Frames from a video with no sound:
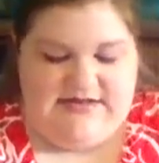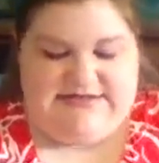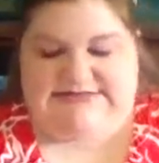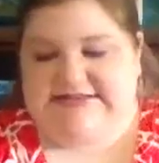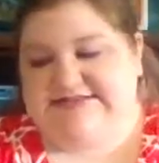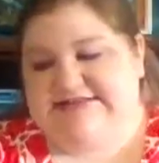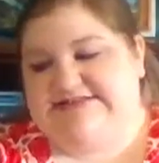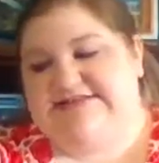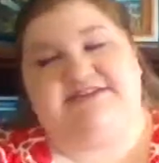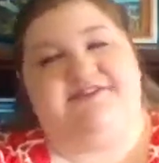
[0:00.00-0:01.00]
Since
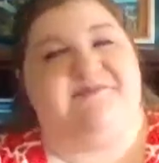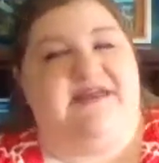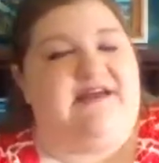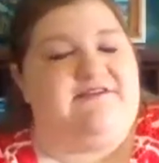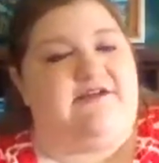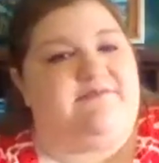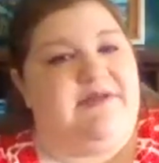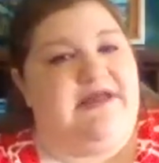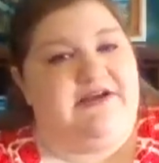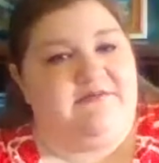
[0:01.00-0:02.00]
this is a bit of a
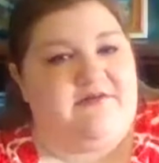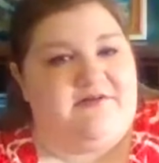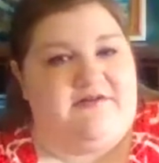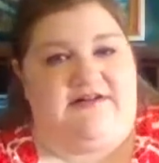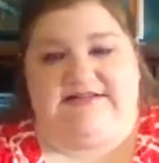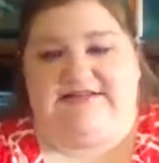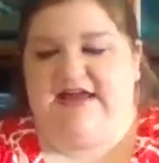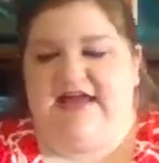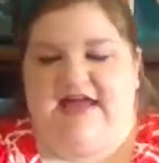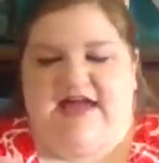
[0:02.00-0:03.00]
bigger mold,
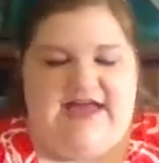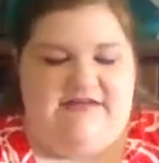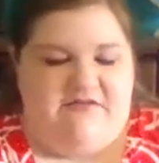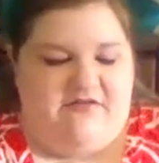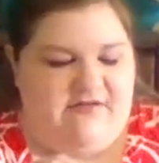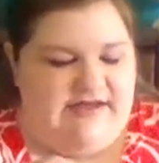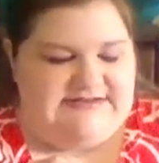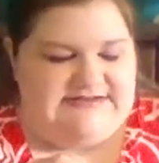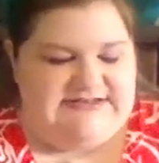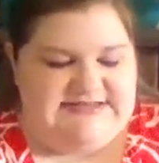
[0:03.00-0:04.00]
I am
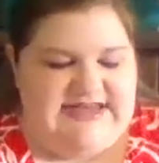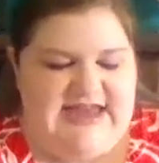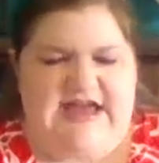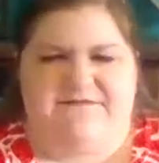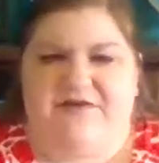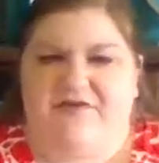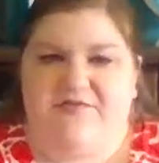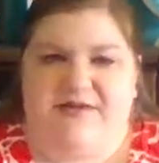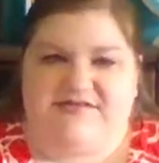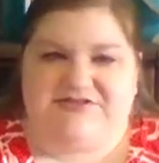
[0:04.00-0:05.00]
going to take a
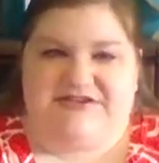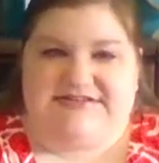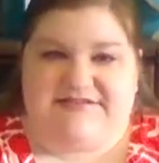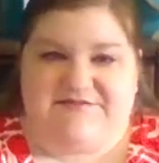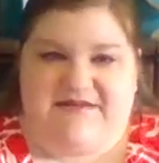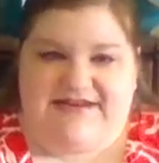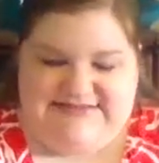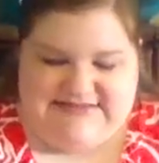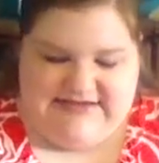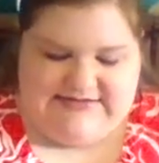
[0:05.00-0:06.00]
few pinches of my
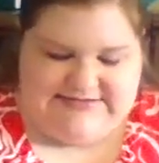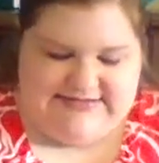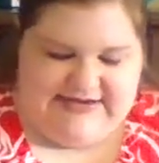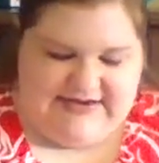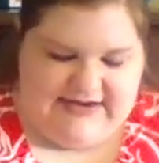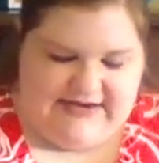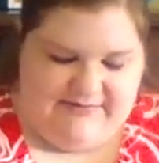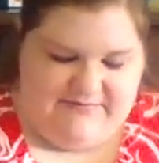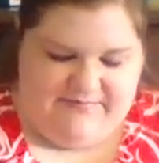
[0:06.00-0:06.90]
seeds here.